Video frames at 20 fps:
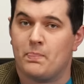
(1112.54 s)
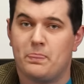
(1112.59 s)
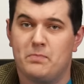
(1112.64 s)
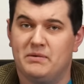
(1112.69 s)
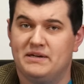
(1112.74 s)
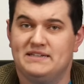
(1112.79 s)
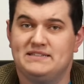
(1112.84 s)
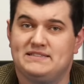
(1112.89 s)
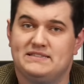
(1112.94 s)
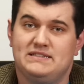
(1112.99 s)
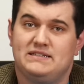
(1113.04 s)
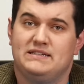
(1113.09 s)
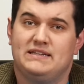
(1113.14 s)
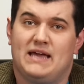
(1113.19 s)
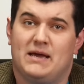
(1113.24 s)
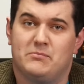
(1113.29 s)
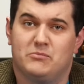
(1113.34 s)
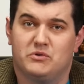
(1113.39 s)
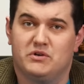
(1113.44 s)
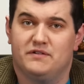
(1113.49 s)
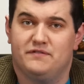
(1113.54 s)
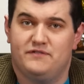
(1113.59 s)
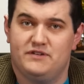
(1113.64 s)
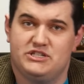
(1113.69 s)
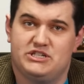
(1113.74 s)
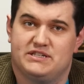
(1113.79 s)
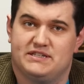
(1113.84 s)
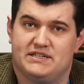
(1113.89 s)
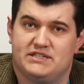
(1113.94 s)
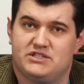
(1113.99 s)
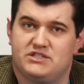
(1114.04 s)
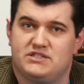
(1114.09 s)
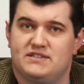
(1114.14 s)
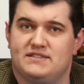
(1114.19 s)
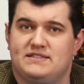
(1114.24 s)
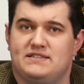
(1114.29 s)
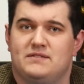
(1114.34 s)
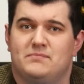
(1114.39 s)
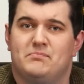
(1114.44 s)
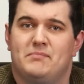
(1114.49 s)
But it's still not more efficient. It's
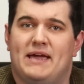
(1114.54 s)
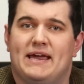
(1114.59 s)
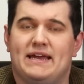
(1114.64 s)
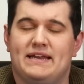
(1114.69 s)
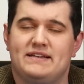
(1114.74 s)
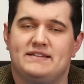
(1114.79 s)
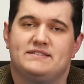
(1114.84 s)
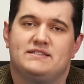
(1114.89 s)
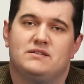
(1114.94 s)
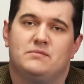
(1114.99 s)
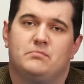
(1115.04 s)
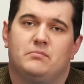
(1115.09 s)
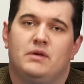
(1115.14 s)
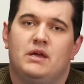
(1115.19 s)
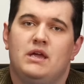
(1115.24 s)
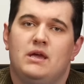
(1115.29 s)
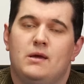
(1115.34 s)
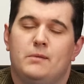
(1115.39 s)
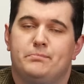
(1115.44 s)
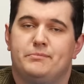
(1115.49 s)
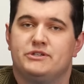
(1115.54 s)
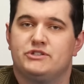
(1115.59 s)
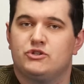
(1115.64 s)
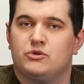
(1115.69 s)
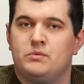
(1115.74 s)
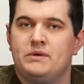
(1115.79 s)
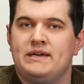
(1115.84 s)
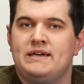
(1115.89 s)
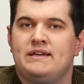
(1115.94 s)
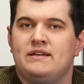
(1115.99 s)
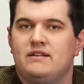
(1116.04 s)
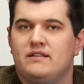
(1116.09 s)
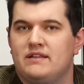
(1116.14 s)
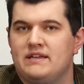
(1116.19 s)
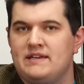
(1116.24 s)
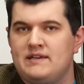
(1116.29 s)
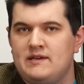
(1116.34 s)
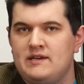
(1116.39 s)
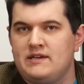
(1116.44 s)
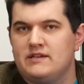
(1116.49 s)
just a mechanism between the
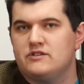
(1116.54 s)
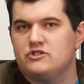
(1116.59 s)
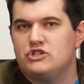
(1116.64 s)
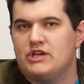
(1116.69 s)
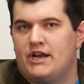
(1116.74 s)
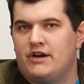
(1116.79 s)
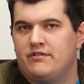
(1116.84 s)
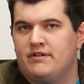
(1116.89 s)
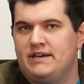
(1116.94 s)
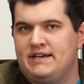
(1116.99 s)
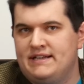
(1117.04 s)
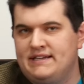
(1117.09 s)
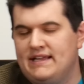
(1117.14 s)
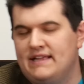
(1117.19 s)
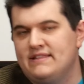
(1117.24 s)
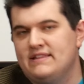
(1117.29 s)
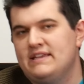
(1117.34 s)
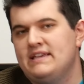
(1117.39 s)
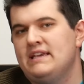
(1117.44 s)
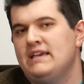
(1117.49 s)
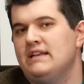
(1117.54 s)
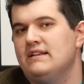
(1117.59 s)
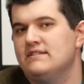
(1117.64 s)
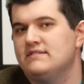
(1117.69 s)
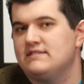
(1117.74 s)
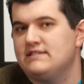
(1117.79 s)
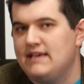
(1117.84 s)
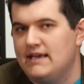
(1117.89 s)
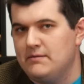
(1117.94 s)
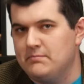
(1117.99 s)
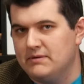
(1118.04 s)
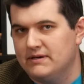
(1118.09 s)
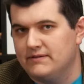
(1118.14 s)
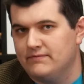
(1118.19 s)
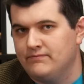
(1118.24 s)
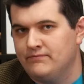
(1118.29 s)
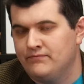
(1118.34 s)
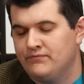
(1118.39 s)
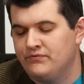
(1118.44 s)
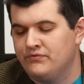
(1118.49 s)
heat generated and the heat escaping.
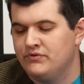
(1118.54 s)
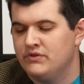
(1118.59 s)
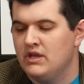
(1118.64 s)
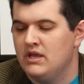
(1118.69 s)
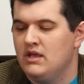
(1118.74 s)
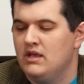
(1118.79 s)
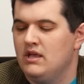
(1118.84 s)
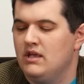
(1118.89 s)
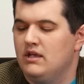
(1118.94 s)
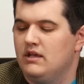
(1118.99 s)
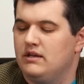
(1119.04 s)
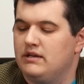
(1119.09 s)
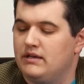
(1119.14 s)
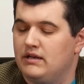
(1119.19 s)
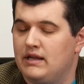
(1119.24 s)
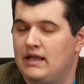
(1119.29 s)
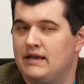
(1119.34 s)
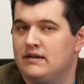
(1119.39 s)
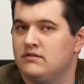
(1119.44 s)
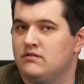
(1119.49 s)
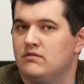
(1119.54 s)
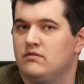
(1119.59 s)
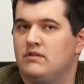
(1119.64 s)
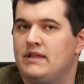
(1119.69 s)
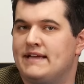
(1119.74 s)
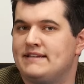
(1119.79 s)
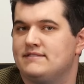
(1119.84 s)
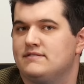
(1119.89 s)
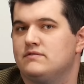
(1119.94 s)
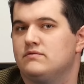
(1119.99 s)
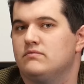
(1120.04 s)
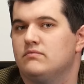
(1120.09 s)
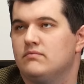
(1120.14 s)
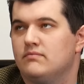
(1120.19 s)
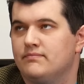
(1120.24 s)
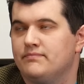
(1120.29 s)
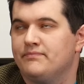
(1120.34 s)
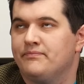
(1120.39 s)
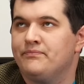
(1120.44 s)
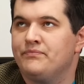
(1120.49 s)
And
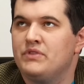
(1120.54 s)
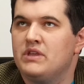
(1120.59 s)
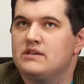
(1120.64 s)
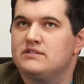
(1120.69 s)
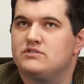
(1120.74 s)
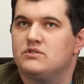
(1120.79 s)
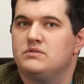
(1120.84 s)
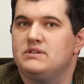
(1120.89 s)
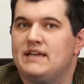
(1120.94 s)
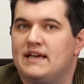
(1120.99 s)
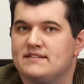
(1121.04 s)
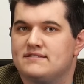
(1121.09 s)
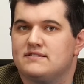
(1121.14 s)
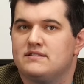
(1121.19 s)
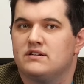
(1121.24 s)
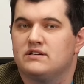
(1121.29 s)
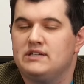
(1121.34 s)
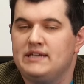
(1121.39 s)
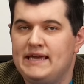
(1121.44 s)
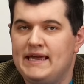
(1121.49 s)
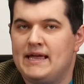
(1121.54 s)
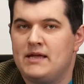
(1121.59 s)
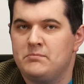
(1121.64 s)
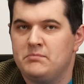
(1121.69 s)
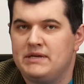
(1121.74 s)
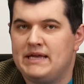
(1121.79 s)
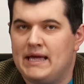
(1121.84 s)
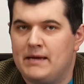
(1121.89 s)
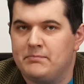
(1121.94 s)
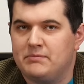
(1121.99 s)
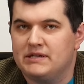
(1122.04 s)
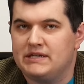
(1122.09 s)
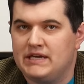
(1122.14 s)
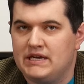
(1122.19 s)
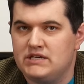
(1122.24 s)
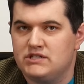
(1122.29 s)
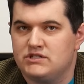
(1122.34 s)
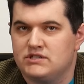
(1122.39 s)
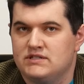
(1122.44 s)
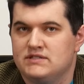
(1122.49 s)
so yes, there can be
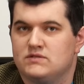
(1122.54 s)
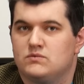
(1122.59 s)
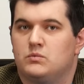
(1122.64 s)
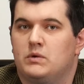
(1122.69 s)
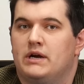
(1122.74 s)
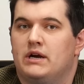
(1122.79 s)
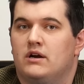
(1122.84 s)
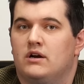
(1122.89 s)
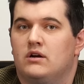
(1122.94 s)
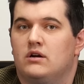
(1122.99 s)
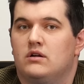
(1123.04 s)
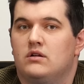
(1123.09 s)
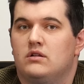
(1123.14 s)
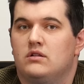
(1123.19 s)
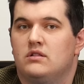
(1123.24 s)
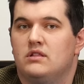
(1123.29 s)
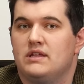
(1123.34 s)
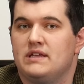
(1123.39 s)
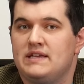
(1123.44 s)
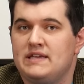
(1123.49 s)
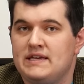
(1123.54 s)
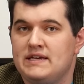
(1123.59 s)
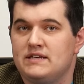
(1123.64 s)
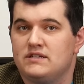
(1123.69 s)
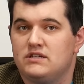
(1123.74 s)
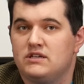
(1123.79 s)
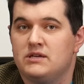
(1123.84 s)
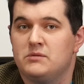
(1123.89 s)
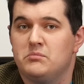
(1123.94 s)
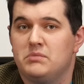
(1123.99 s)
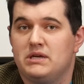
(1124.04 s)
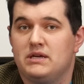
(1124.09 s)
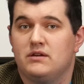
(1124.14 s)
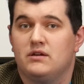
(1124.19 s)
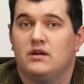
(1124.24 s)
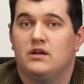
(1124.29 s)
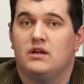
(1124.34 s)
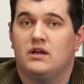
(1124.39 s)
applications where the heat can be